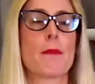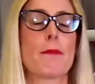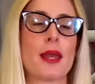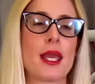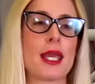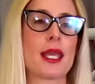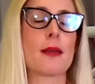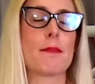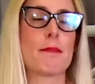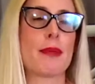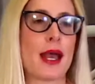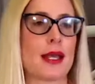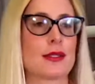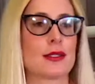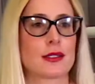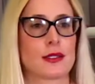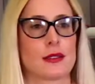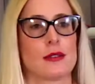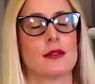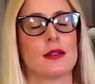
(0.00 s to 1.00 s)
a pink
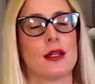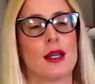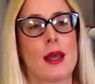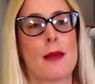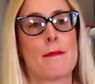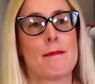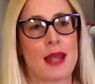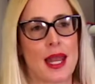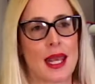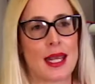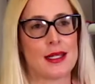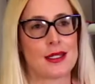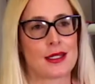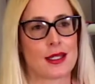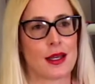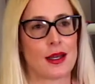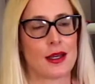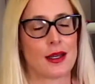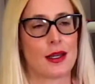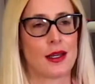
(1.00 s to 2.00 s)
pastel
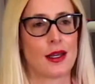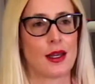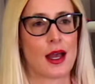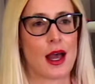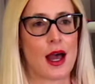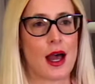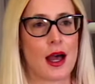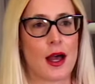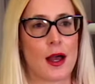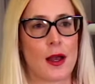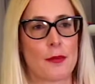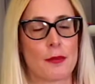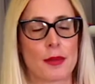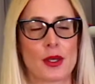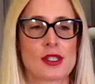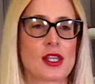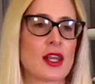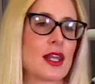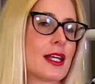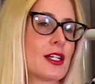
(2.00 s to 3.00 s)
blazer
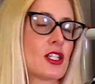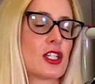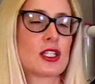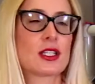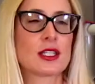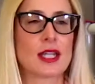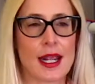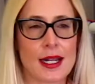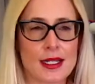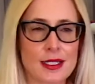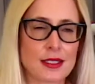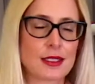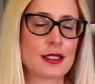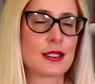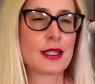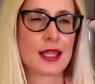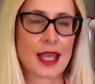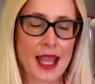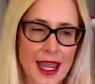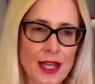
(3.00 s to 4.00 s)
because I think it just takes
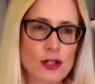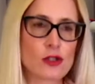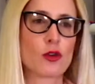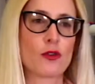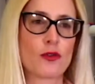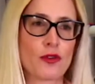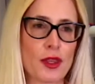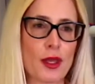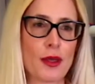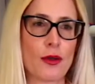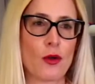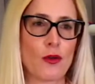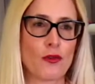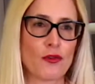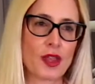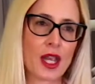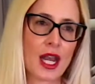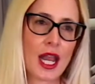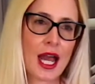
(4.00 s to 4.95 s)
the edge off the